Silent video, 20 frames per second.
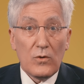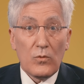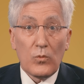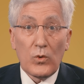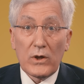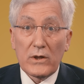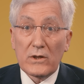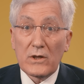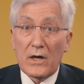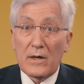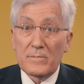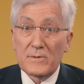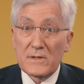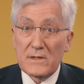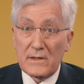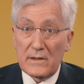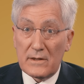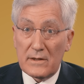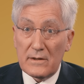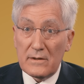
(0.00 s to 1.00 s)
What Dobbs
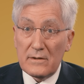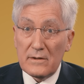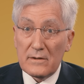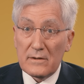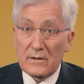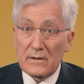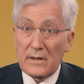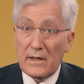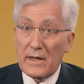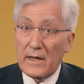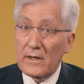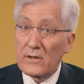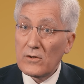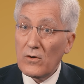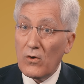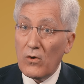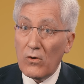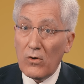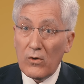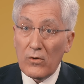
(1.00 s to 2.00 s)
did, and
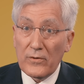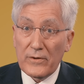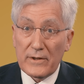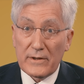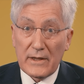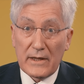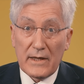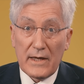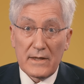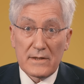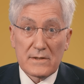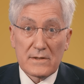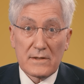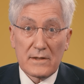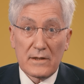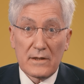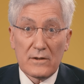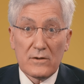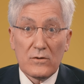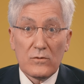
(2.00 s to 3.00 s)
all that the case
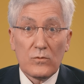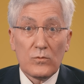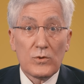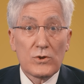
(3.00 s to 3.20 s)
did,